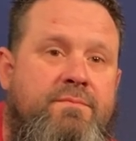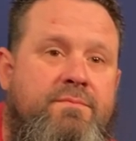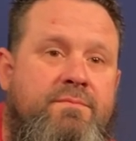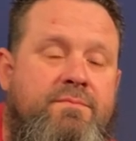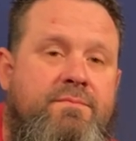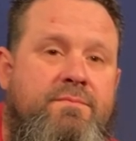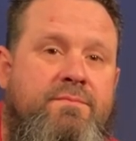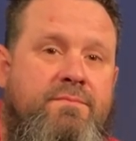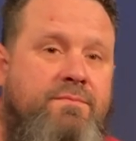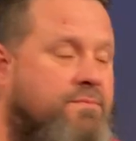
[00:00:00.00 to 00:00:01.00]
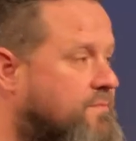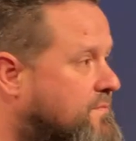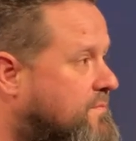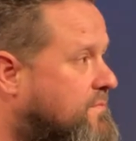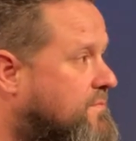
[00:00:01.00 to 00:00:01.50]

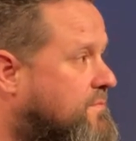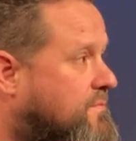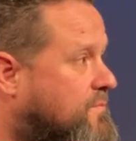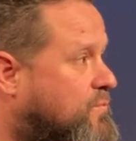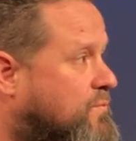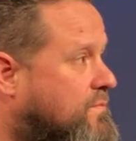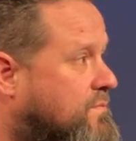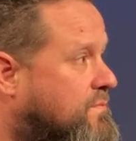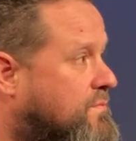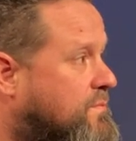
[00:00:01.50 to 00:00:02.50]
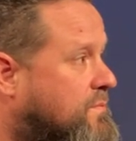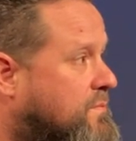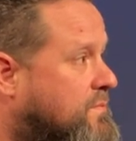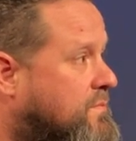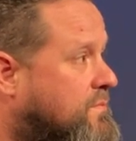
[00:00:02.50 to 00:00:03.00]

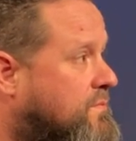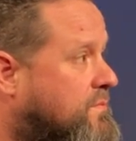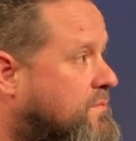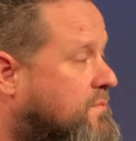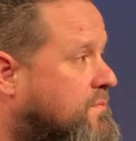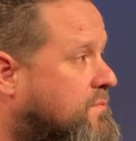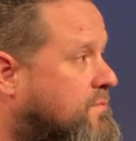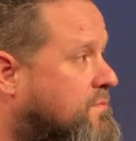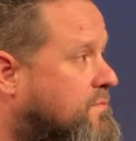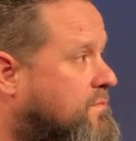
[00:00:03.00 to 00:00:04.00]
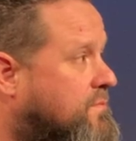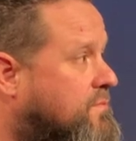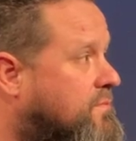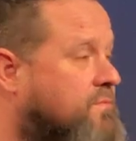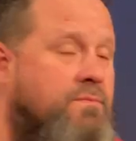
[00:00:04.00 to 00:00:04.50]

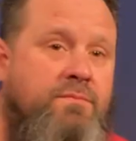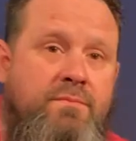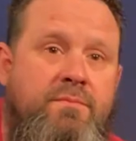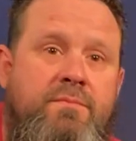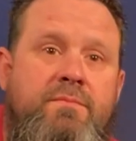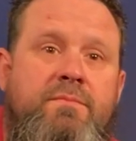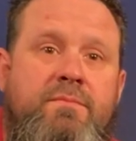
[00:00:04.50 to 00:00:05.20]
No words are spoken by the person on screen.